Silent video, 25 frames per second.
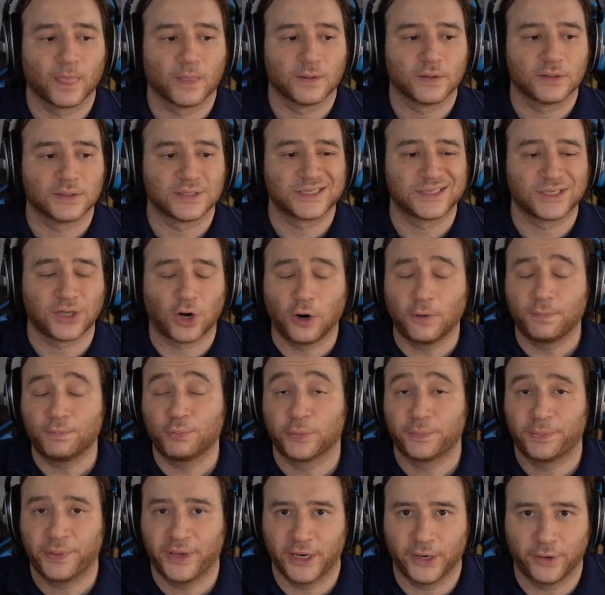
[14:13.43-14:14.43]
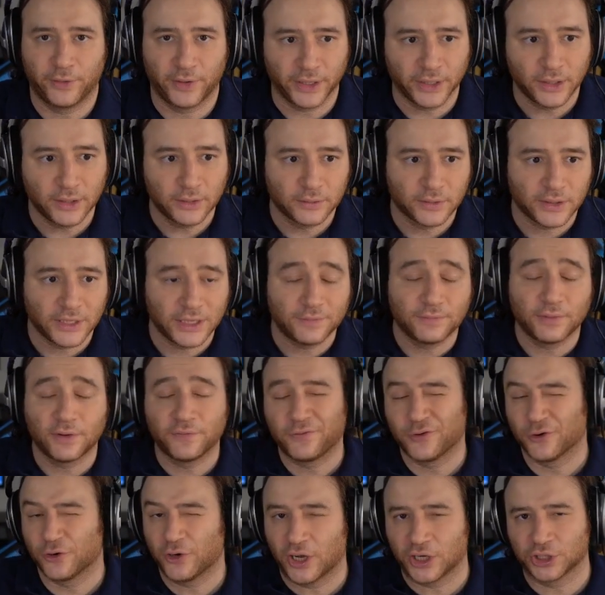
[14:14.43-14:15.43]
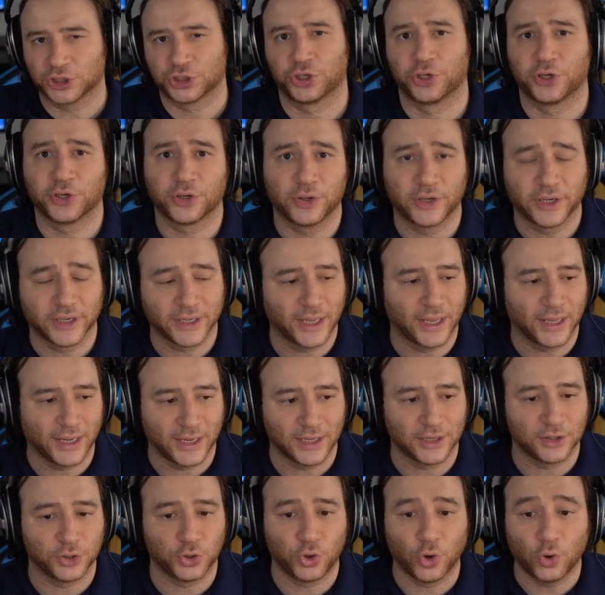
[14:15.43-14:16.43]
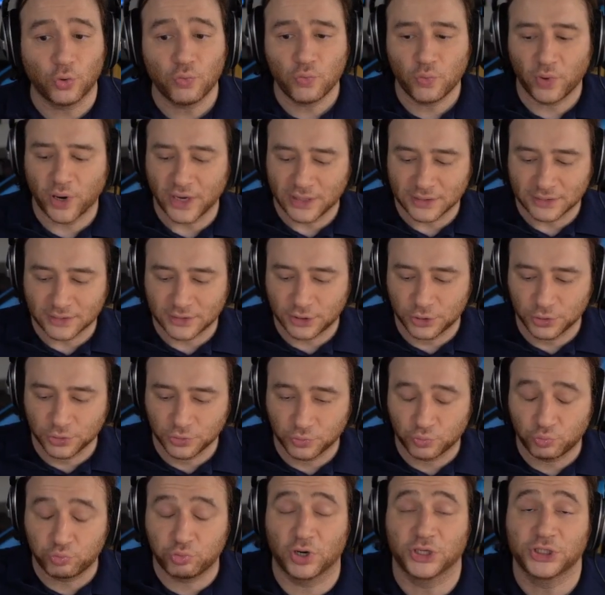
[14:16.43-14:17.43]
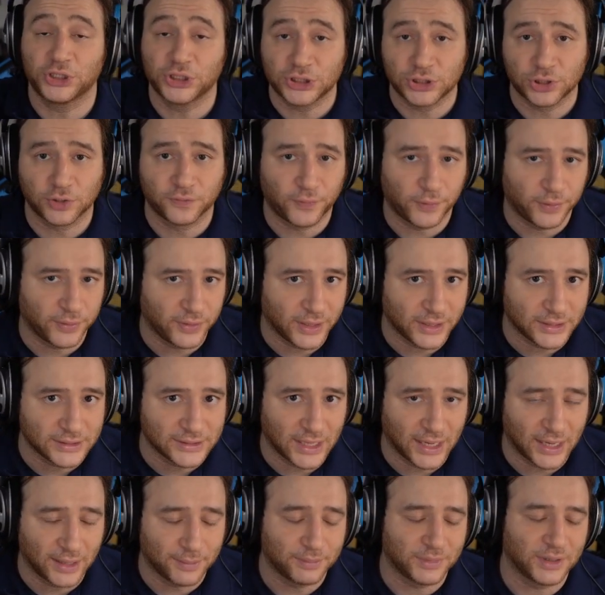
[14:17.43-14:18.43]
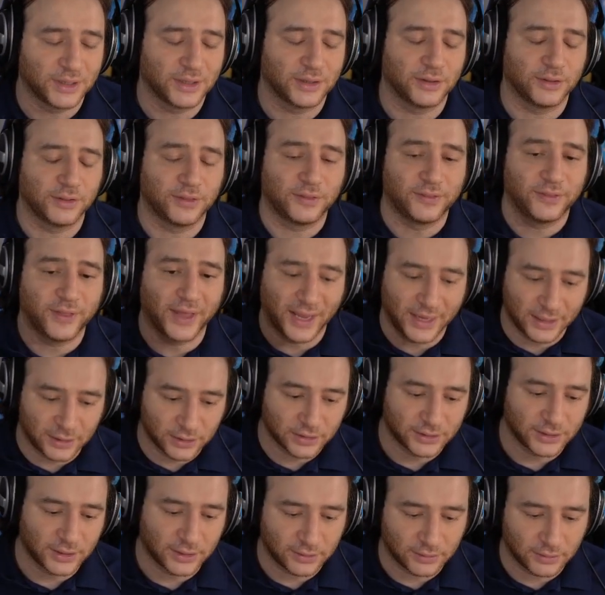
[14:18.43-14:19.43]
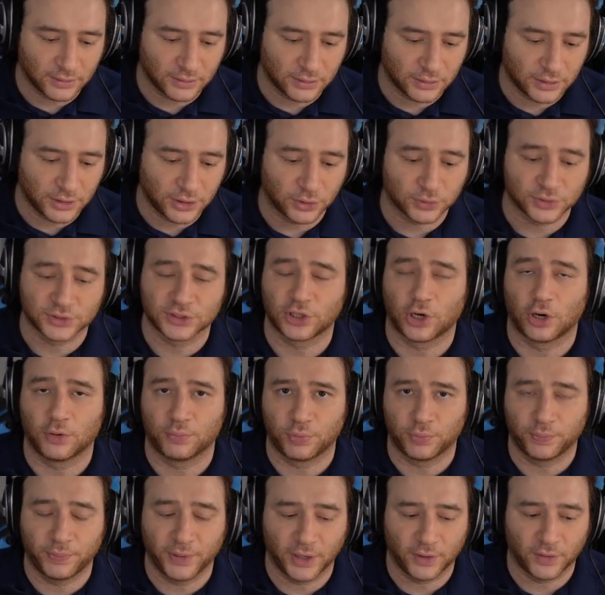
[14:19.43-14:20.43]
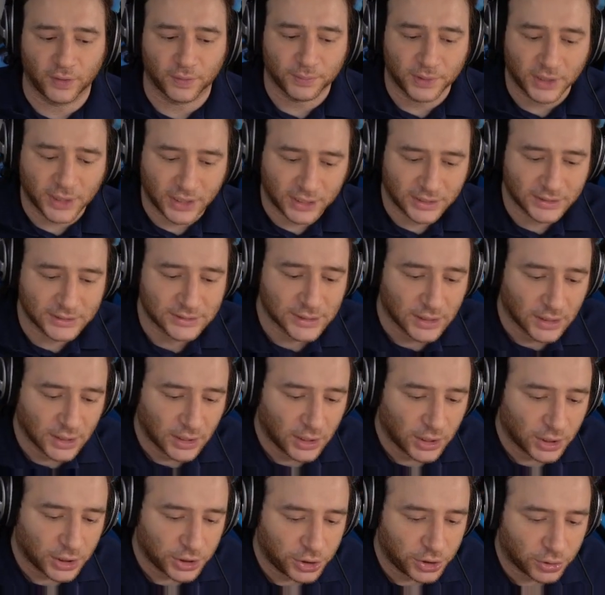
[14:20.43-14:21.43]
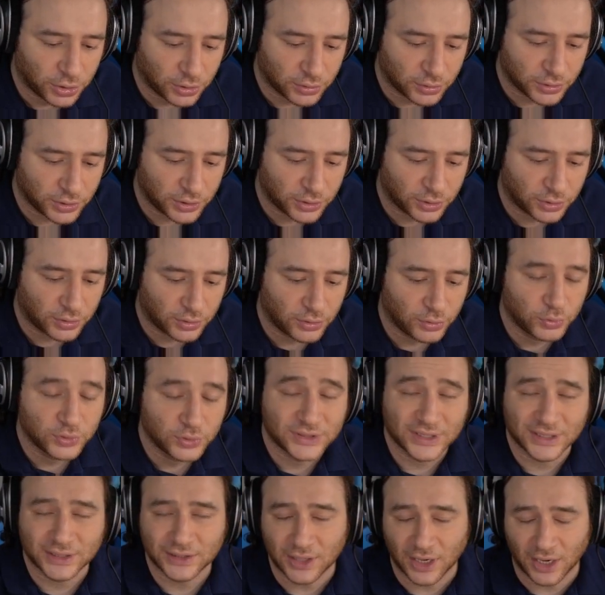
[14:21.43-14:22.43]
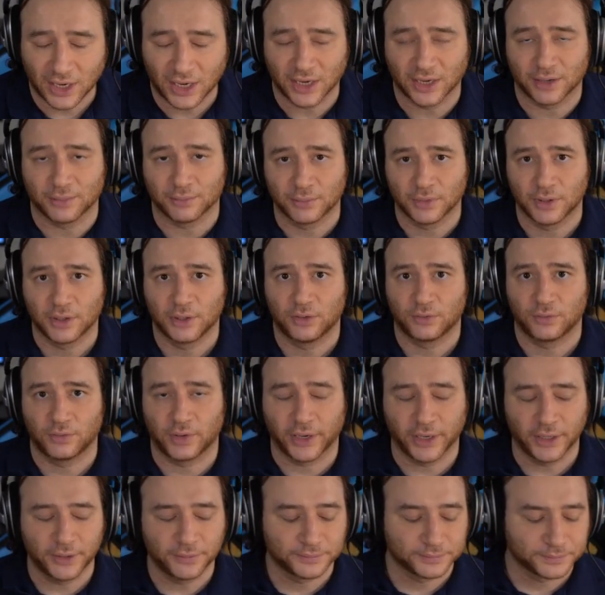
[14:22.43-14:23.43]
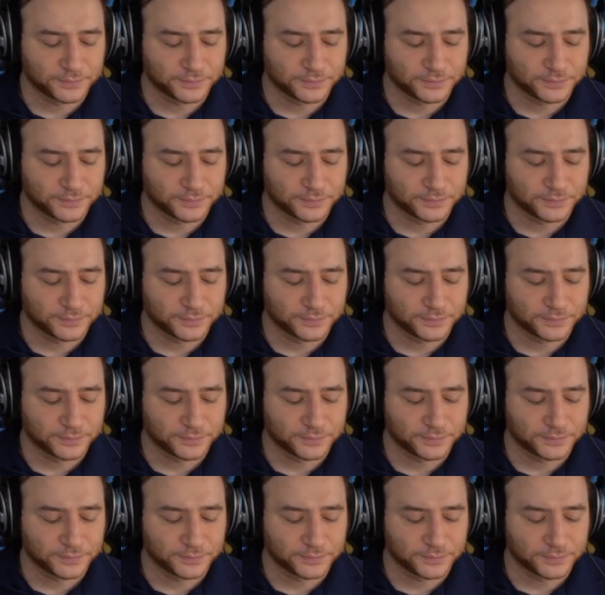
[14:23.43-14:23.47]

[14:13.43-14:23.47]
start preparing, even if you're not sure you're going to get in. Don't wait to register for the exam, then, you know, start preparing, because you'll, you're losing time, right?